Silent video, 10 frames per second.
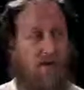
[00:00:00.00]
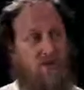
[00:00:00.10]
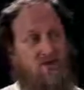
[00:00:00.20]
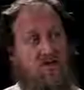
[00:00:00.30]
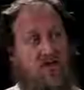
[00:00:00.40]
when
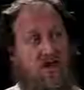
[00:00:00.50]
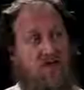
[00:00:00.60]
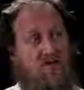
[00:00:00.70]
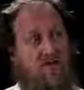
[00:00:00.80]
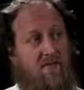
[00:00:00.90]
there was an
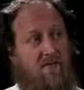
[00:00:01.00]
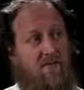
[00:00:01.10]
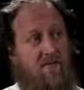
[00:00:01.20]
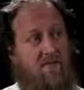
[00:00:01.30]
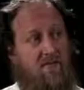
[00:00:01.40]
eclipse
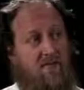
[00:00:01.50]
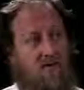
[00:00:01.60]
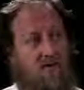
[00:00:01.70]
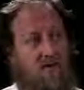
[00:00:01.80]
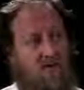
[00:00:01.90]
of
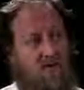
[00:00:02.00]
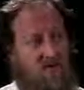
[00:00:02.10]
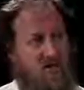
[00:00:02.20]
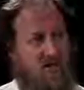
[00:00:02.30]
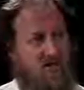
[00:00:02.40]

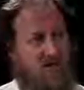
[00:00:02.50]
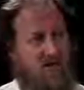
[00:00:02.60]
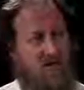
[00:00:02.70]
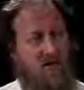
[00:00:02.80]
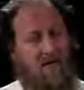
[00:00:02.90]
the sun,
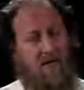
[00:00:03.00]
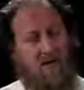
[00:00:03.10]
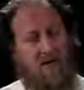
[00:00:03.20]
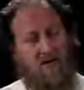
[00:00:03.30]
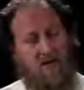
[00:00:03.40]
and
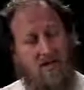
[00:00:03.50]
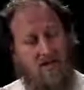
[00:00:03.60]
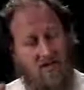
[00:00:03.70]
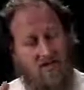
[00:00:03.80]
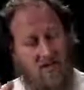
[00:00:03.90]

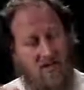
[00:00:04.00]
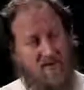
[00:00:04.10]
there was an